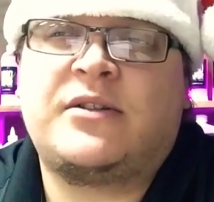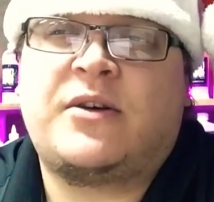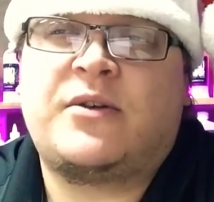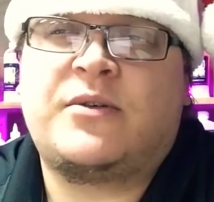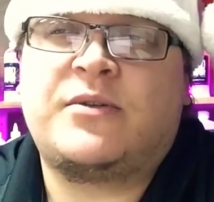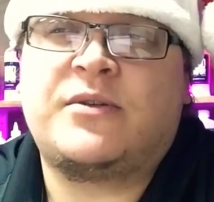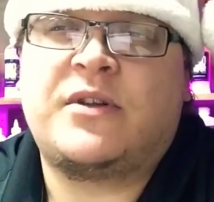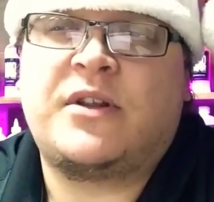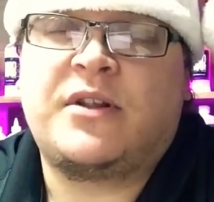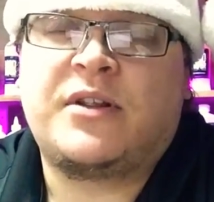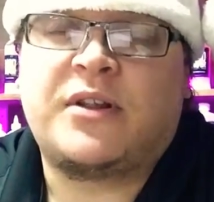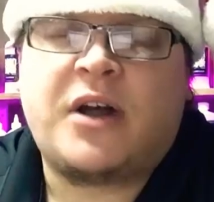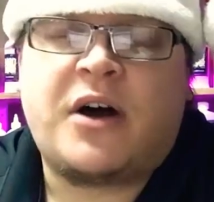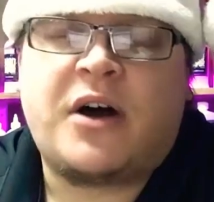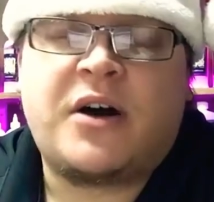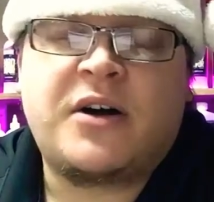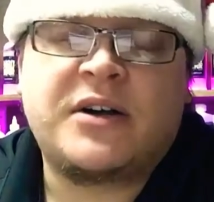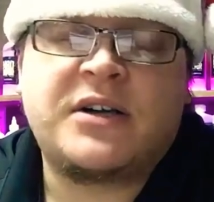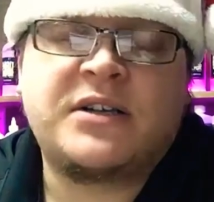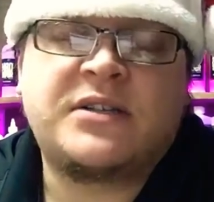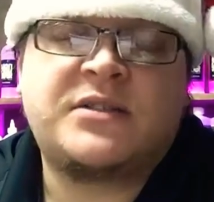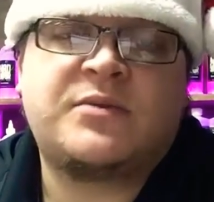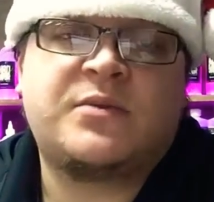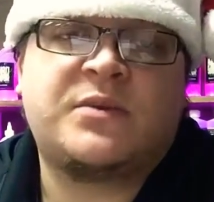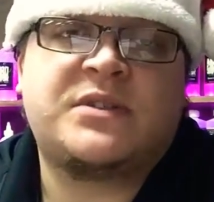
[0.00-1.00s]
owned the
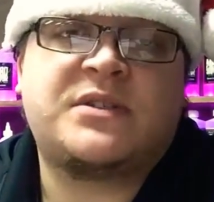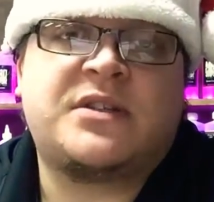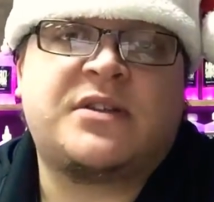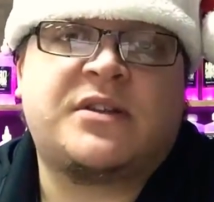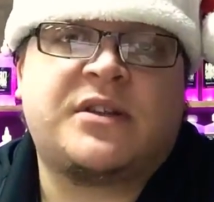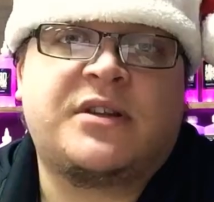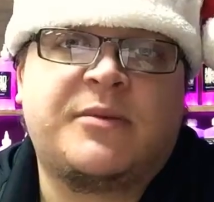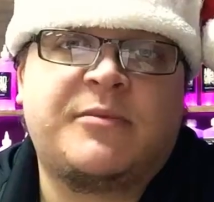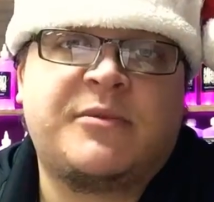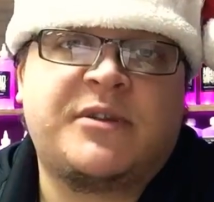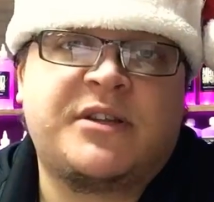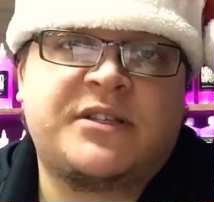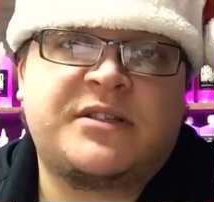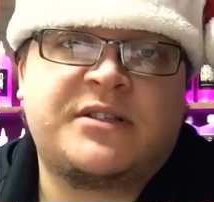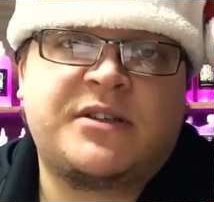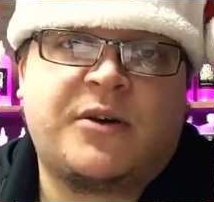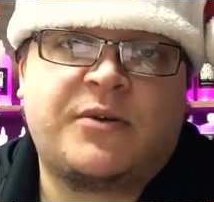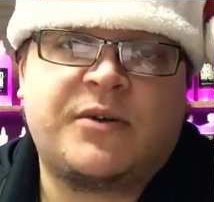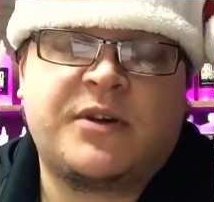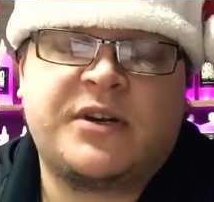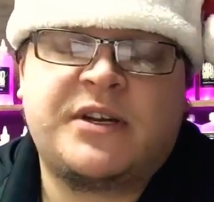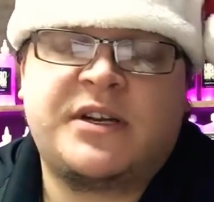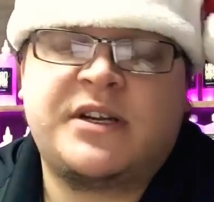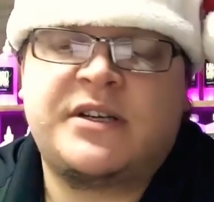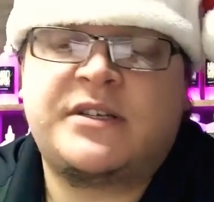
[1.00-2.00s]
longest, was the Limitless
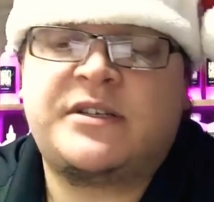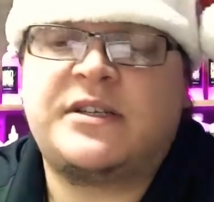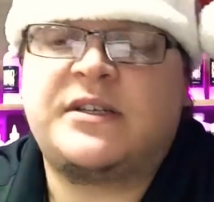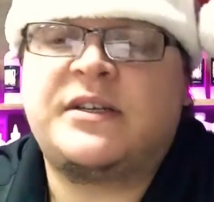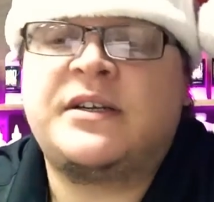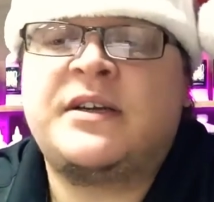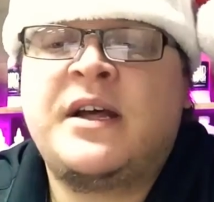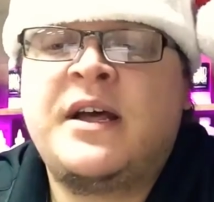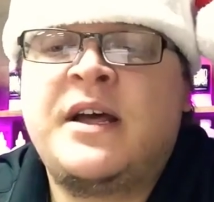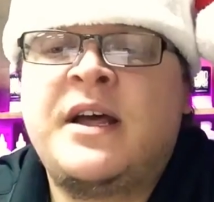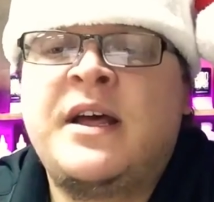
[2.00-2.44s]
Gold Edition.